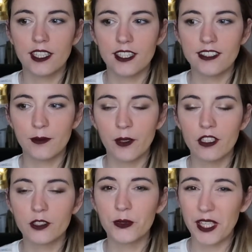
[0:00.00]
it's
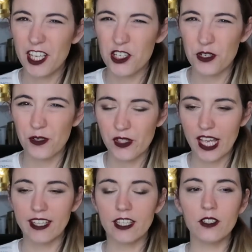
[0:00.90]
about creatures.
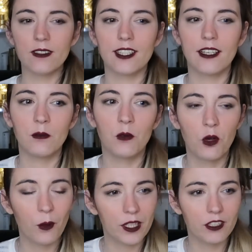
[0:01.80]
I cannot say
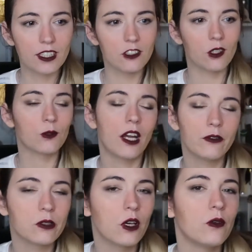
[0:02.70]
more because it's a
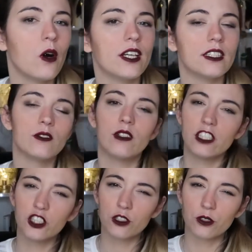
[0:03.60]
graphic novel, it's
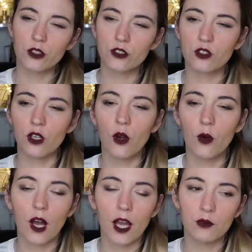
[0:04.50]
very short,
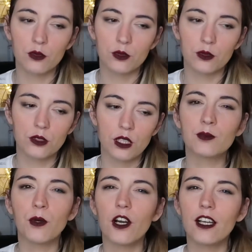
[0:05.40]
so I would
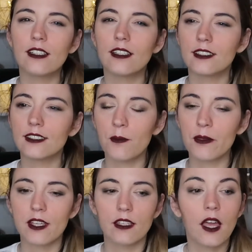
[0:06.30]
spoil
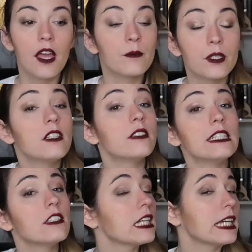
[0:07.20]
something. But there
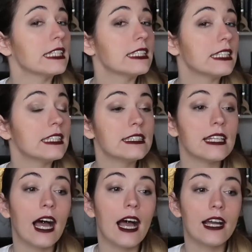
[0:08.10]
is a lady
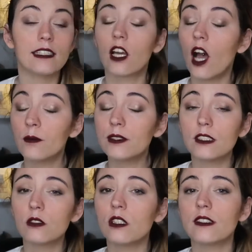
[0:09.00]
that comes
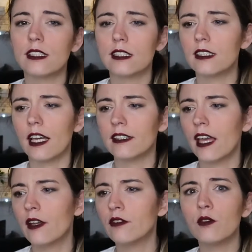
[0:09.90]
into the city that
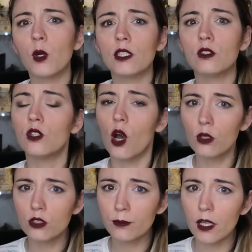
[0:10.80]
everyone
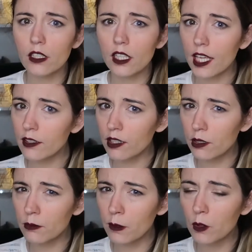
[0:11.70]
knows about, if I
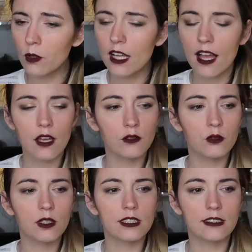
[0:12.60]
remember well.
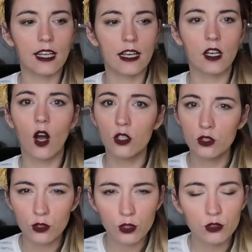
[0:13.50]
Everyone is like
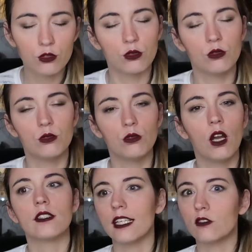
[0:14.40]
honored to
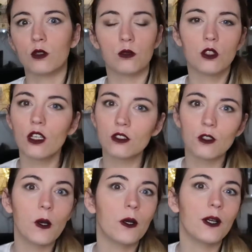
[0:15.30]
get to talk
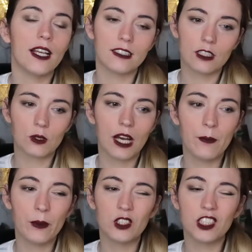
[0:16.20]
to her,
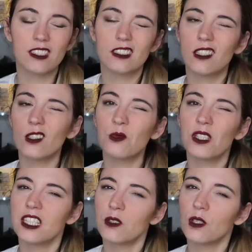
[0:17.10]
etc. But she's not
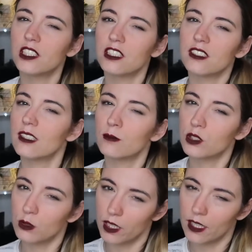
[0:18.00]
really what she seems
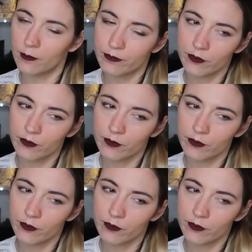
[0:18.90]
to be.